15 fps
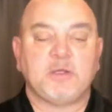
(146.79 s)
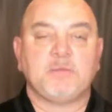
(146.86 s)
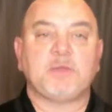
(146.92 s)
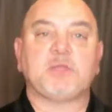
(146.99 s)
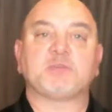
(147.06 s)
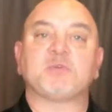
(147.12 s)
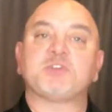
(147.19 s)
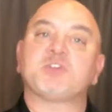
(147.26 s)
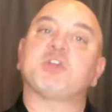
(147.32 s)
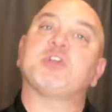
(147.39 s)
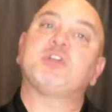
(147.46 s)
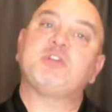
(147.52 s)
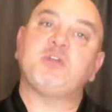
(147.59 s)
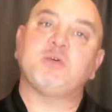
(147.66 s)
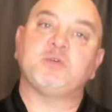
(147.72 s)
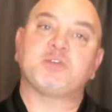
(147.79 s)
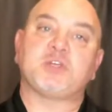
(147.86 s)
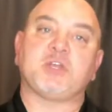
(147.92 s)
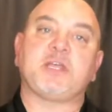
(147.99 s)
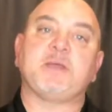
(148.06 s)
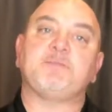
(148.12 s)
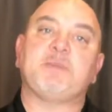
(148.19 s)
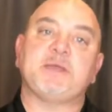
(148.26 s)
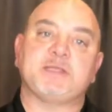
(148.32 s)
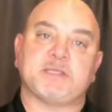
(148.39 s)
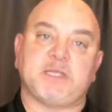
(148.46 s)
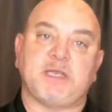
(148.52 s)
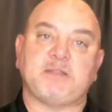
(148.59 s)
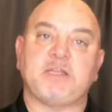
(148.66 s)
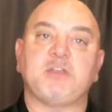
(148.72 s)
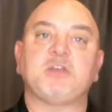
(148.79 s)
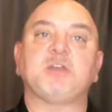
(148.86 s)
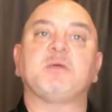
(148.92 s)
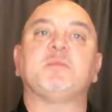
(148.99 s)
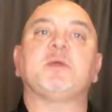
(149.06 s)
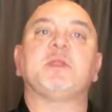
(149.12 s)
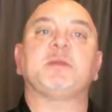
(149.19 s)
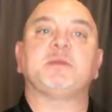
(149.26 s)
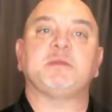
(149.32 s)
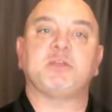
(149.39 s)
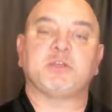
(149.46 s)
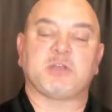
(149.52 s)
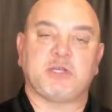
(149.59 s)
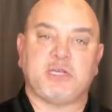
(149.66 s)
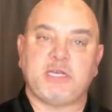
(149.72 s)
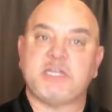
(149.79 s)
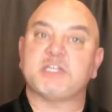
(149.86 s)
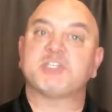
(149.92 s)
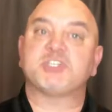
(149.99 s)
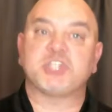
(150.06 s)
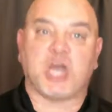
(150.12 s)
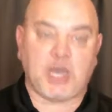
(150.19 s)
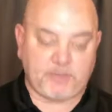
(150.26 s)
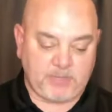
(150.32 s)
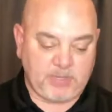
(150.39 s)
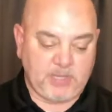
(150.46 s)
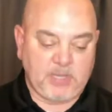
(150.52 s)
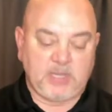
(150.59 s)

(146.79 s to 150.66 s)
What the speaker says: Because what you're going to do is you're going to get busy, and then you're going to need to shop,